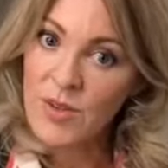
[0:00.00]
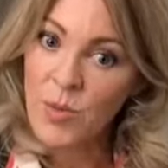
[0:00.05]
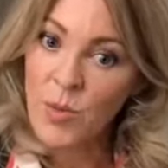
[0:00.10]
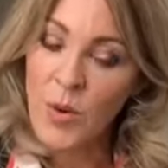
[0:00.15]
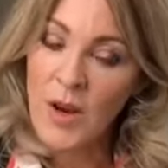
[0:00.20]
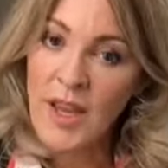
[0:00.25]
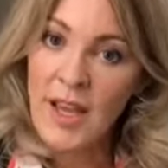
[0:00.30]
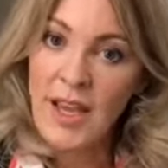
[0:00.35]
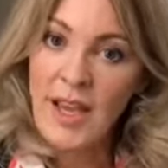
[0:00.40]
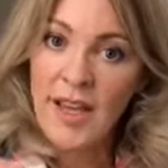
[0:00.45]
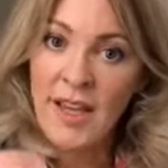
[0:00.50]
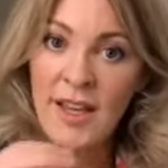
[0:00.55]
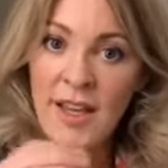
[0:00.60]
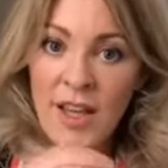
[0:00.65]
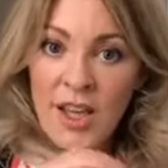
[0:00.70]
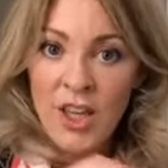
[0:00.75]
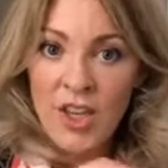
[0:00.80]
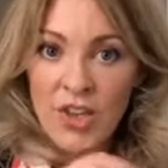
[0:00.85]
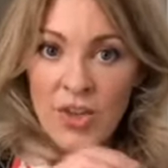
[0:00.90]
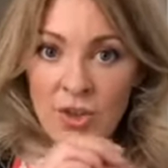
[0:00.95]
where
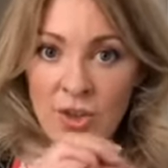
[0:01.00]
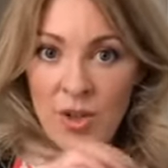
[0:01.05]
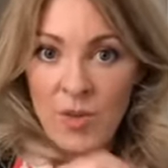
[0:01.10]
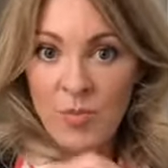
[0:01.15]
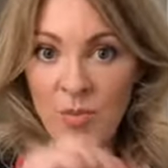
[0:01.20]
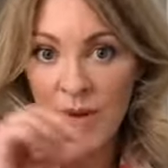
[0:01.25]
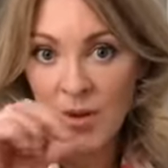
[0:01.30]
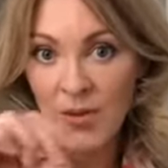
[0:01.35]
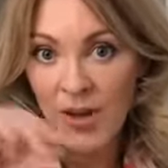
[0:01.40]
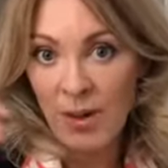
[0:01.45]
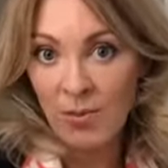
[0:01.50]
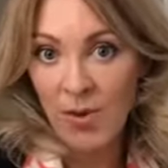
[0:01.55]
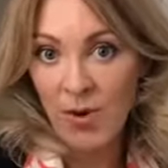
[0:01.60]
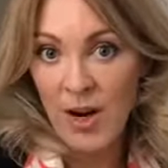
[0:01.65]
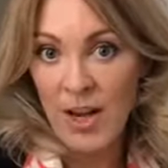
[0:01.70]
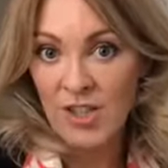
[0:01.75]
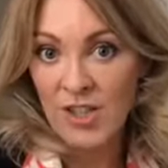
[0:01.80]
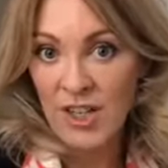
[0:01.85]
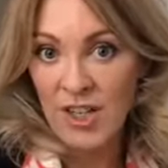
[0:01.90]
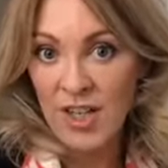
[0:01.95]
you can build up
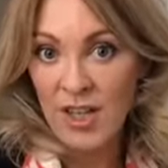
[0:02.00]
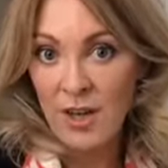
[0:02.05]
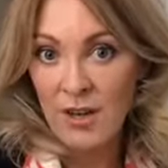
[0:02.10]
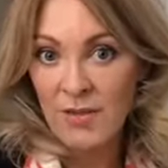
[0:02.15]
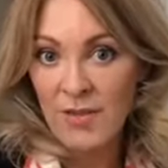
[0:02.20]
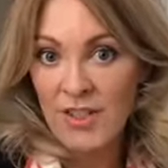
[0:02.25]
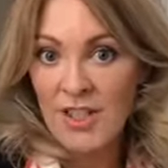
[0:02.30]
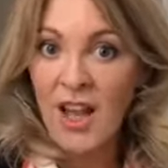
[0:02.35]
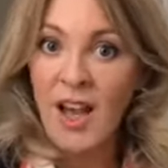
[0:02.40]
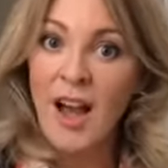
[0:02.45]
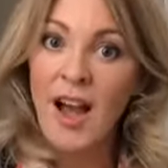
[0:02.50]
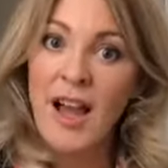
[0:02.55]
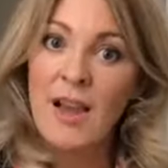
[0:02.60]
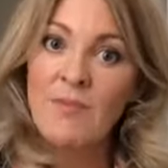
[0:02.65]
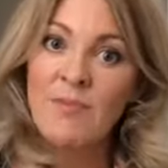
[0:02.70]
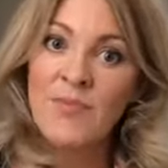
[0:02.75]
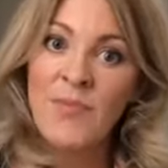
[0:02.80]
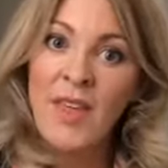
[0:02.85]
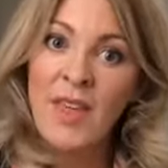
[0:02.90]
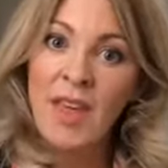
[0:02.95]
gradually over
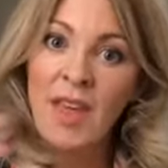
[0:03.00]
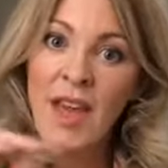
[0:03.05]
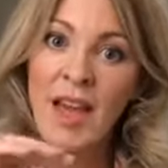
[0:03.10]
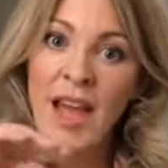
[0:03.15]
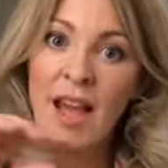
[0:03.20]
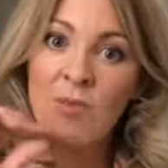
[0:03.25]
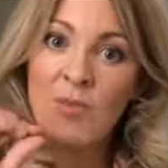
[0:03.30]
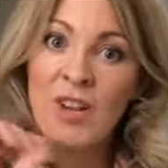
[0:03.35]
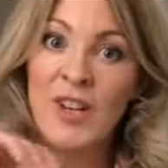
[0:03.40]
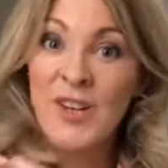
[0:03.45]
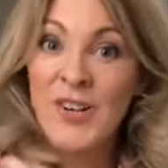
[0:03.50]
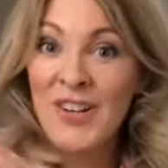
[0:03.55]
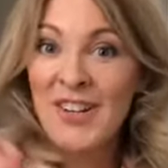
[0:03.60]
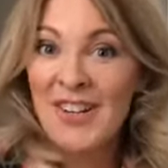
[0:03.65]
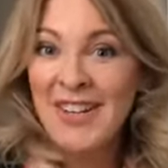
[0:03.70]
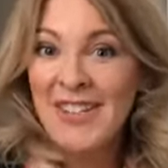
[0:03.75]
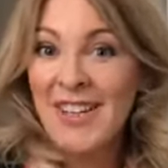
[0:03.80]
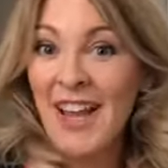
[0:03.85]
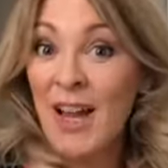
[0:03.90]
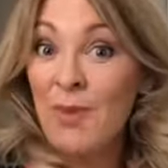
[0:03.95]
time, a little at
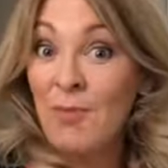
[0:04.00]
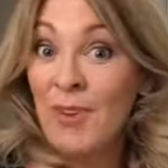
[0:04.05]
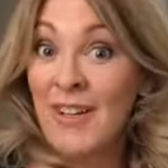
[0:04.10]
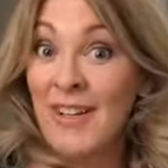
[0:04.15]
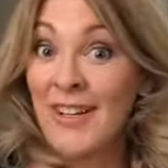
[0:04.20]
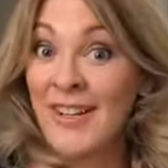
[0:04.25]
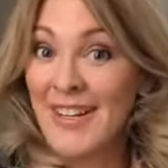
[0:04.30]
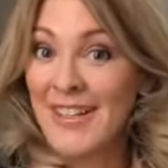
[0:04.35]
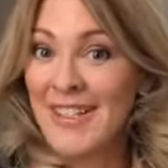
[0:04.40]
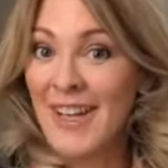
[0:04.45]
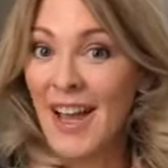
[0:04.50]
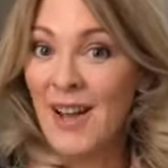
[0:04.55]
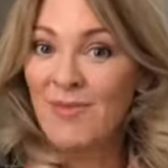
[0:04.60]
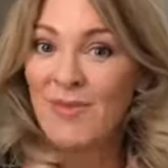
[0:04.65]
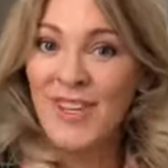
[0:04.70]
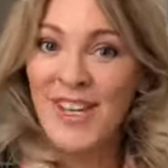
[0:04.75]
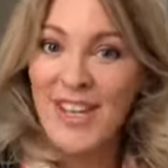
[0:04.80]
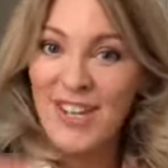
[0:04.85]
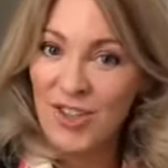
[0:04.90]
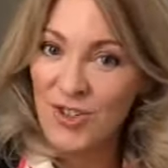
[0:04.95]
a time to
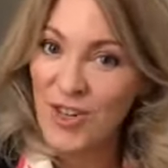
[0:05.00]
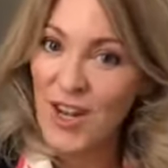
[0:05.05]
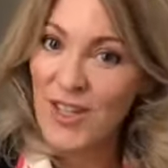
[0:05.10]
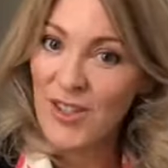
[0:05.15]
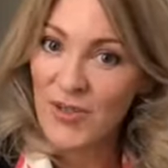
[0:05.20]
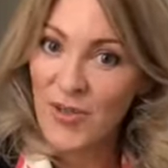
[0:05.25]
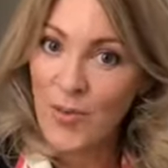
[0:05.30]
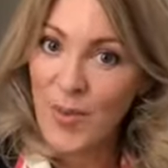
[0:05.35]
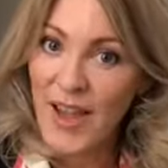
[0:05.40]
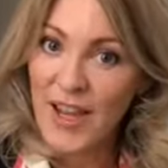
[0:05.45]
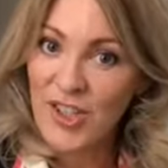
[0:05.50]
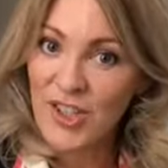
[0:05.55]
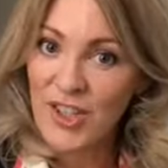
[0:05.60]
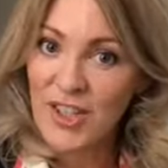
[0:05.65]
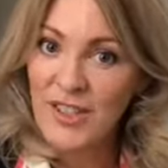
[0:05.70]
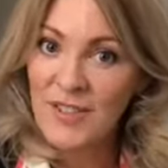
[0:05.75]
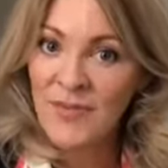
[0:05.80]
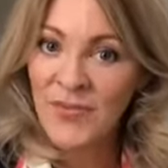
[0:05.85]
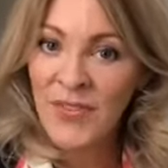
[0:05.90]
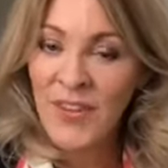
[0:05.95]
get your
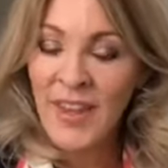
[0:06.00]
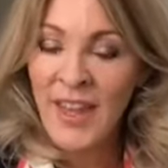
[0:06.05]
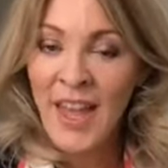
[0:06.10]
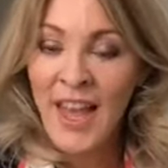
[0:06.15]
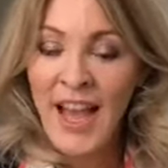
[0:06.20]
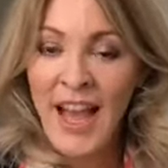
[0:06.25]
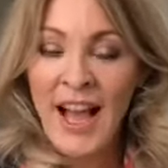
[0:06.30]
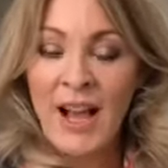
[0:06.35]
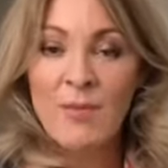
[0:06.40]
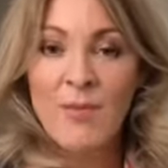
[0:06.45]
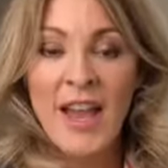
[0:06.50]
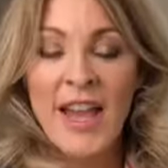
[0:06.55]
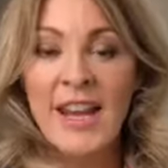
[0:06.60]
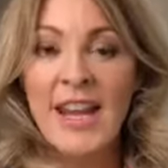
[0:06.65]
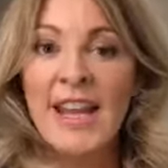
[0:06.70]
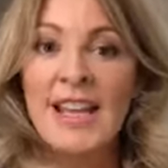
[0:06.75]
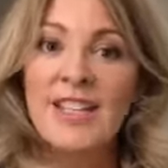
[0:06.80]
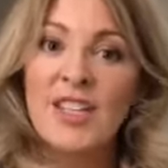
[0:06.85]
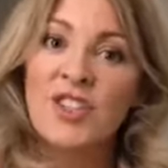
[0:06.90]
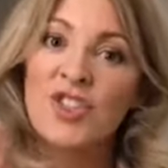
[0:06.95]
transformation. And
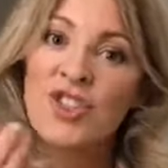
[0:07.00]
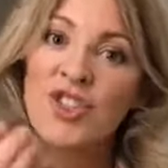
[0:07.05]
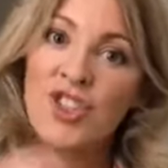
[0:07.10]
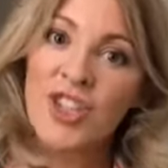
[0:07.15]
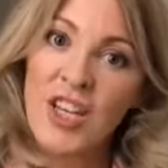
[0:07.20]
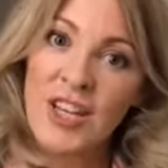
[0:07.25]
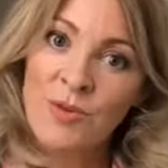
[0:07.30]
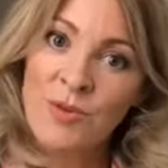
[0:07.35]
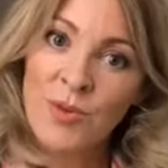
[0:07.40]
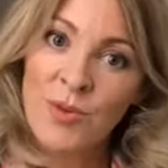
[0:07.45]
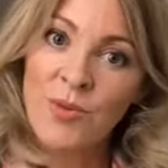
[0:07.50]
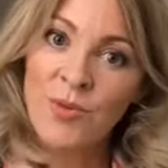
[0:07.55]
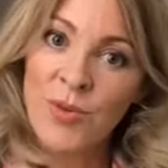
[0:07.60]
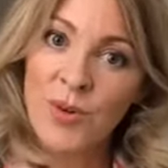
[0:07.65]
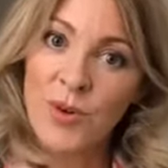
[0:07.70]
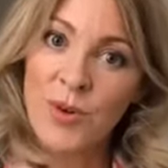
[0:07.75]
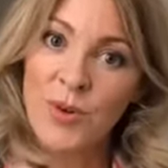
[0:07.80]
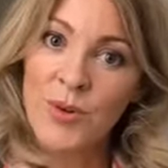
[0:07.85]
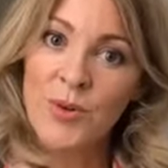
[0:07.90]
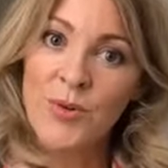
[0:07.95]
as a general
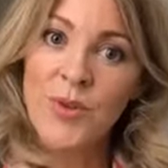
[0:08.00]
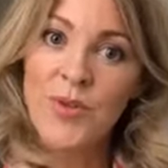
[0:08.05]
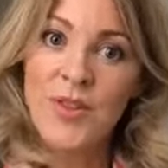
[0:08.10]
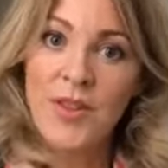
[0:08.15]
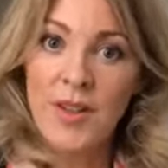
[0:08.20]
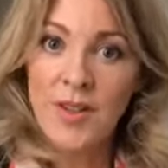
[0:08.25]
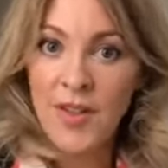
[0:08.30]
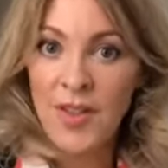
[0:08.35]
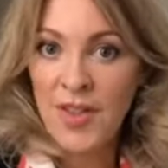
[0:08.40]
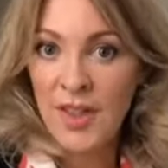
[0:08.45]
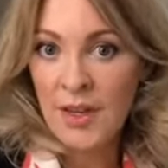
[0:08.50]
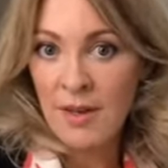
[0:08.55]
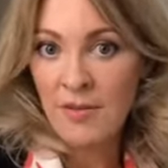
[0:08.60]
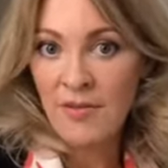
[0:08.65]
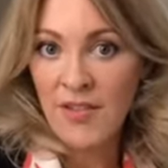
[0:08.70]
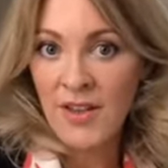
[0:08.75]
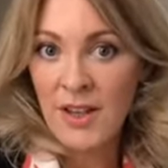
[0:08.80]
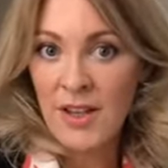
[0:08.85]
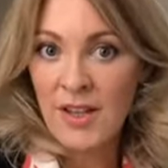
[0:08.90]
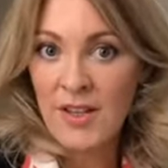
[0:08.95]
rule, the thinner
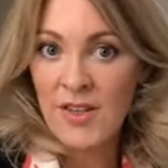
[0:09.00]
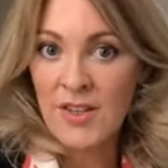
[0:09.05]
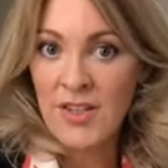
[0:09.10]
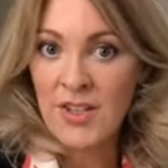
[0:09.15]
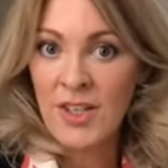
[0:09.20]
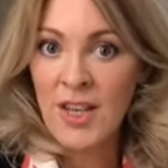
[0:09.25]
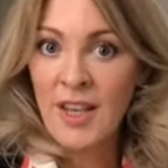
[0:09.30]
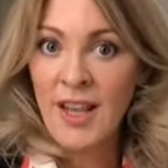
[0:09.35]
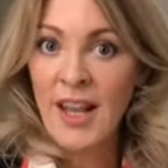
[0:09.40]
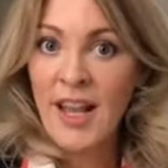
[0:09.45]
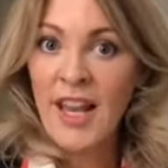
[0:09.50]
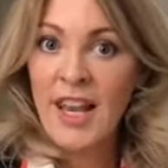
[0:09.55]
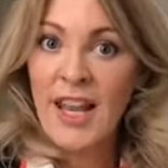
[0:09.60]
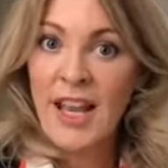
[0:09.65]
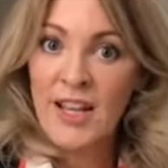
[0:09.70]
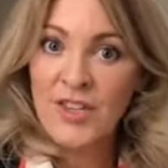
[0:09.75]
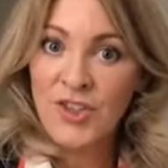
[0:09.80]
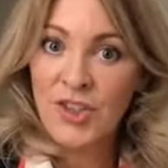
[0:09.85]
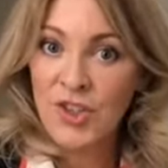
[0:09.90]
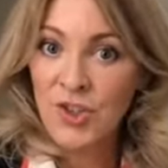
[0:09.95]
fillers
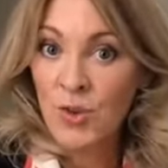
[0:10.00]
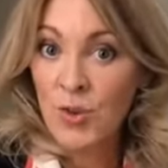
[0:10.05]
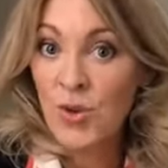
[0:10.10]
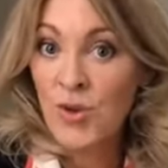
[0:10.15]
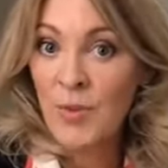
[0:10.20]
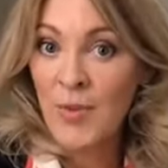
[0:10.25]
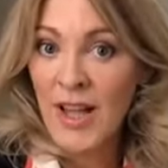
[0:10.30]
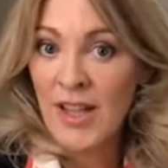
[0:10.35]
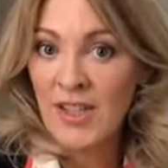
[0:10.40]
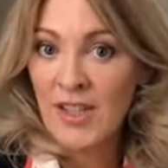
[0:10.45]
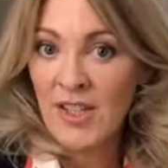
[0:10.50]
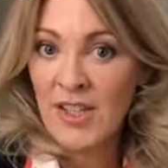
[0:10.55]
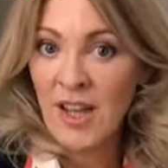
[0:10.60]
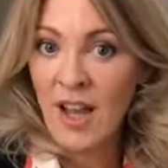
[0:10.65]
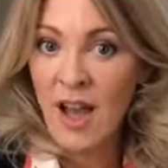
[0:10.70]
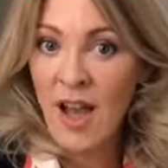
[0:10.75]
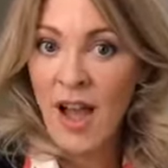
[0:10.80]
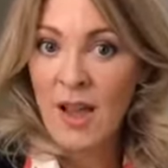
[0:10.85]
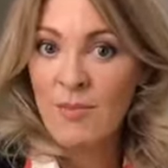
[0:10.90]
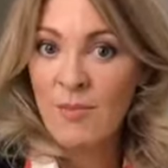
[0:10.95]
last a shorter amount of
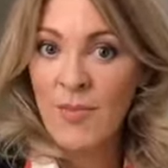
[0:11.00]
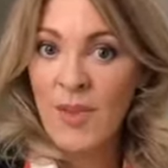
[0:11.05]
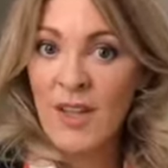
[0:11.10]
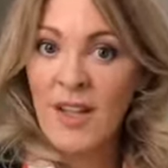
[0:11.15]
time,